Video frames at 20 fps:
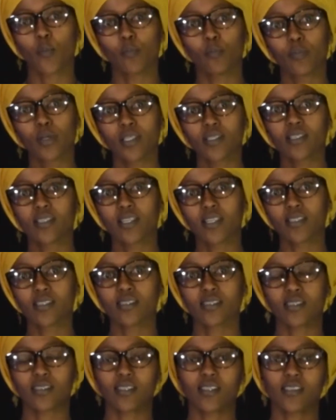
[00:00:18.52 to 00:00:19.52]

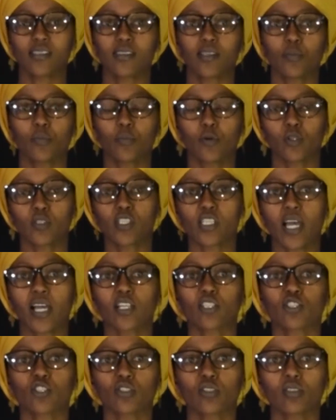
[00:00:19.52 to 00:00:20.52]
Business is the
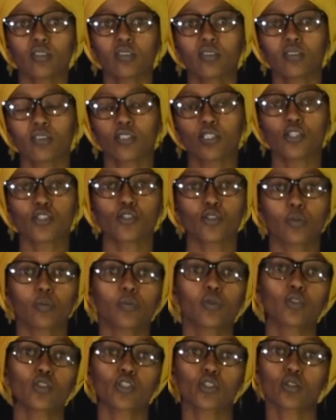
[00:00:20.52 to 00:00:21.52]
production,
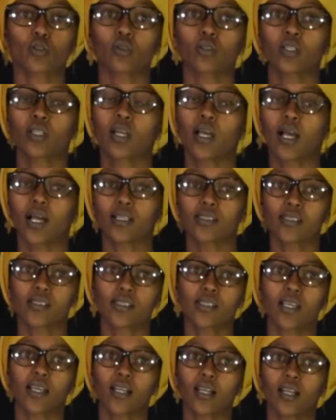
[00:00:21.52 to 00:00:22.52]
distribution, and
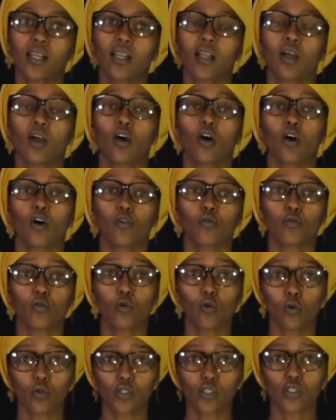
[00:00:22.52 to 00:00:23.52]
sale of
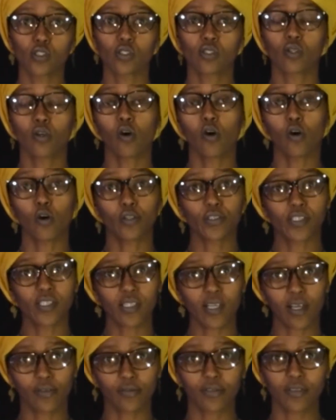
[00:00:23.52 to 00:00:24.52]
goods or
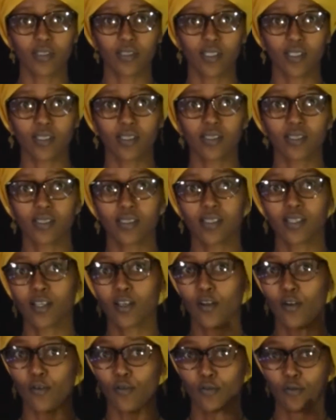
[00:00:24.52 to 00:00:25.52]
services
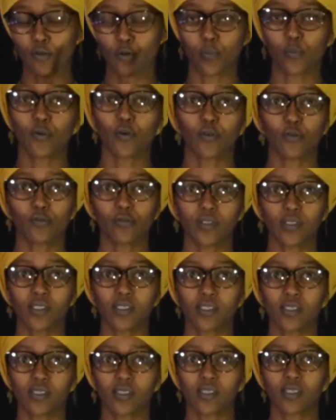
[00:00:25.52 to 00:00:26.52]
for profit.